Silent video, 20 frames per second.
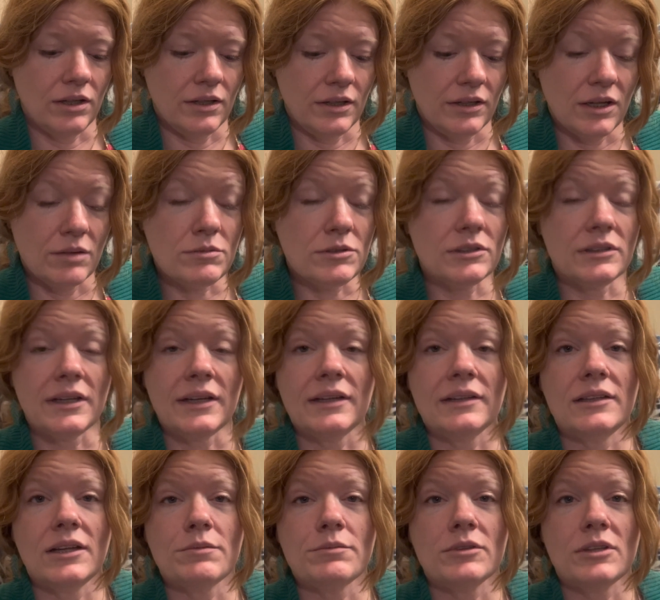a
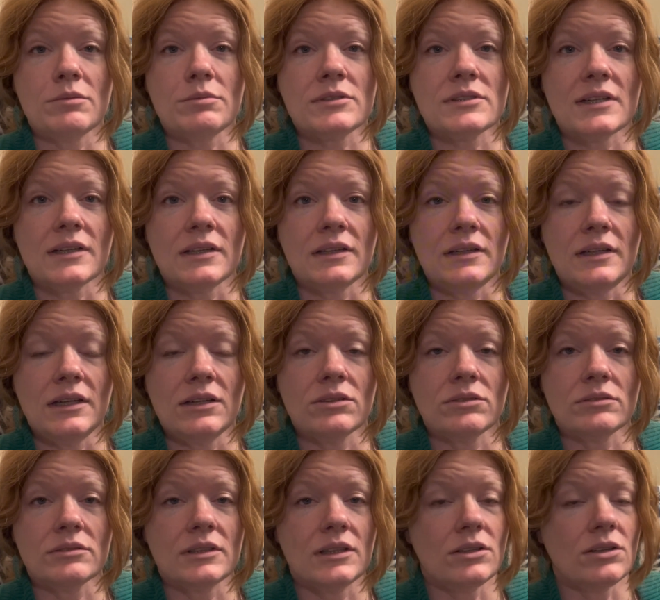double-sided
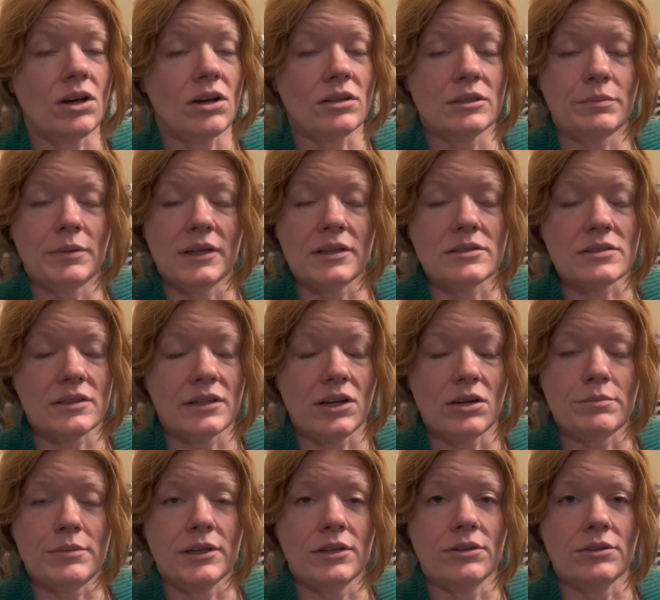needle, it all depends on how
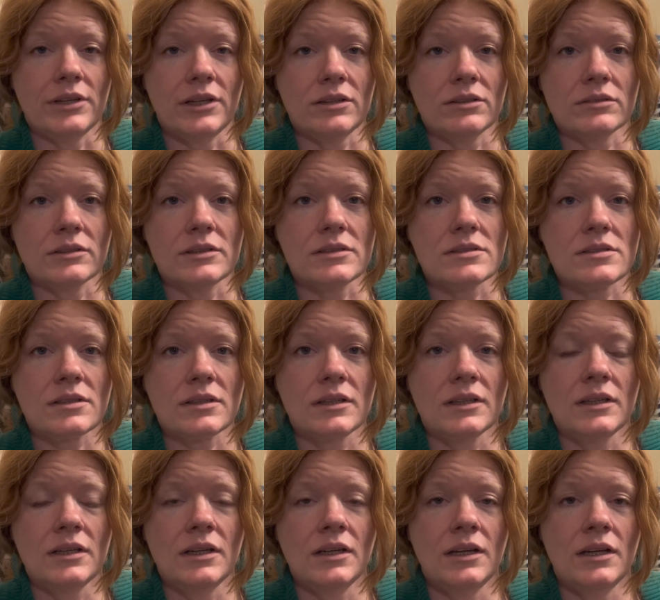big your needle is.
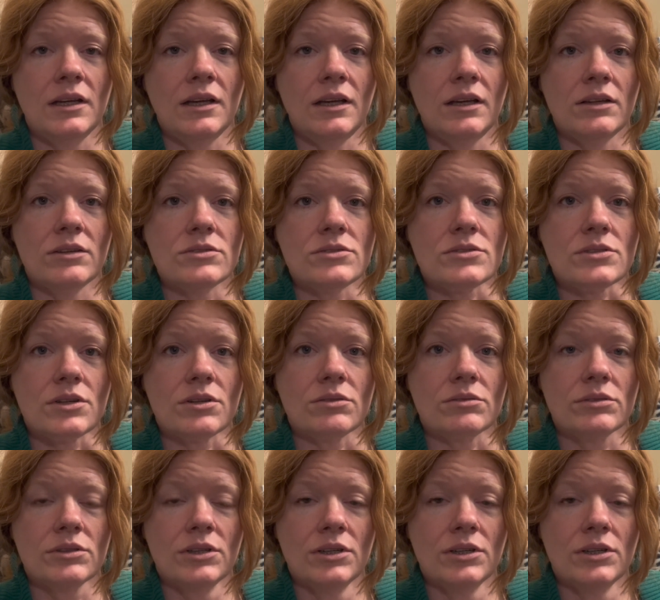So